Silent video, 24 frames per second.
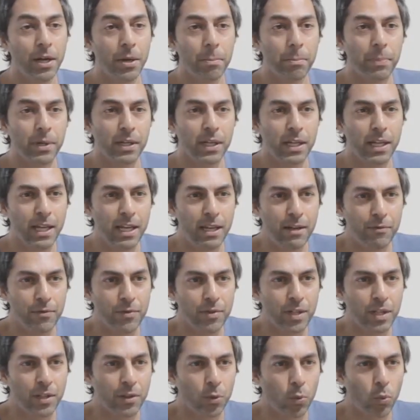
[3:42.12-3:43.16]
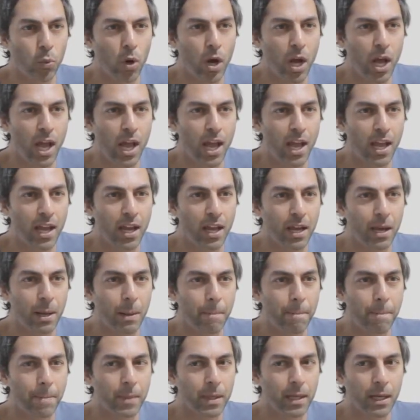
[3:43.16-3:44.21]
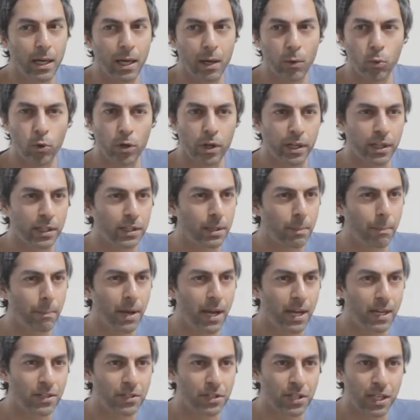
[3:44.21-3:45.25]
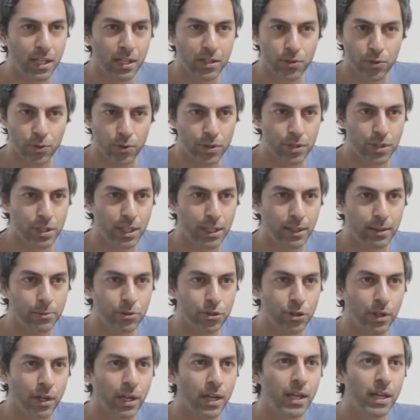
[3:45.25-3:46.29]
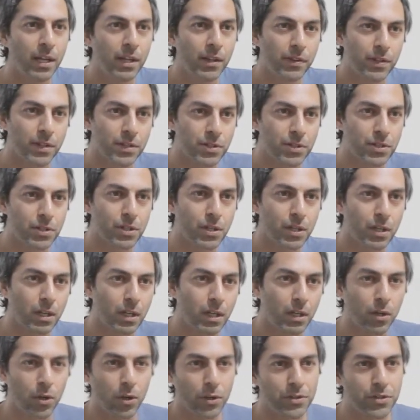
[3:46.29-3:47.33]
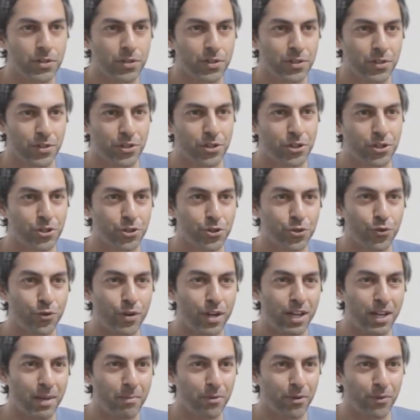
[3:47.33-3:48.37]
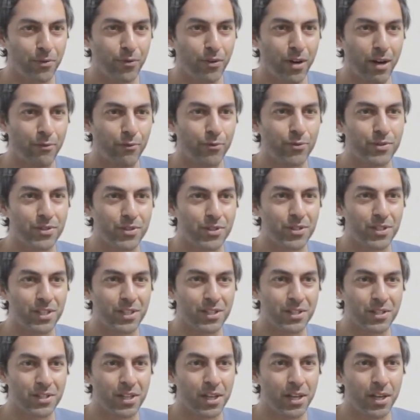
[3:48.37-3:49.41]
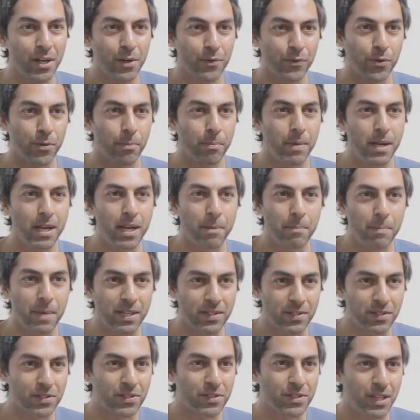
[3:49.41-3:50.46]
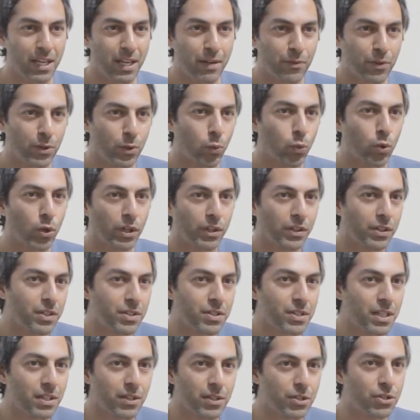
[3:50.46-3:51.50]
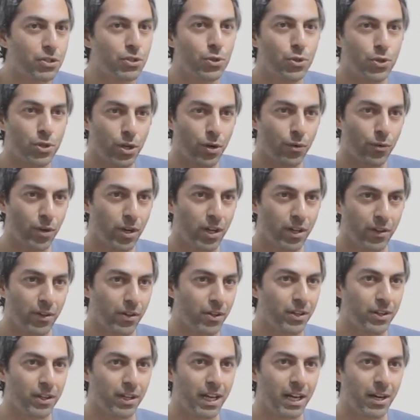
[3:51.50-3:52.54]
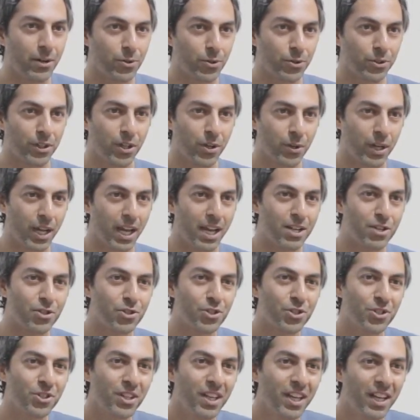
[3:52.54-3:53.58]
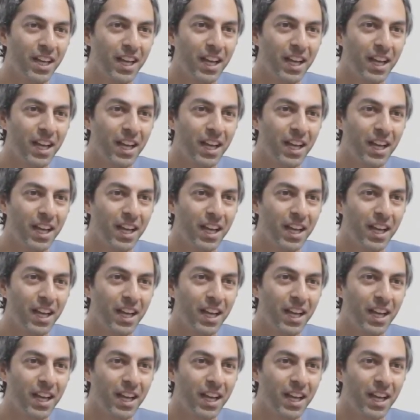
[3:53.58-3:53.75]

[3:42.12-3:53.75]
But even in the way I work in the paintings or the sculpture, this constant stream of references for me means even the work that's in the studio rather than out on location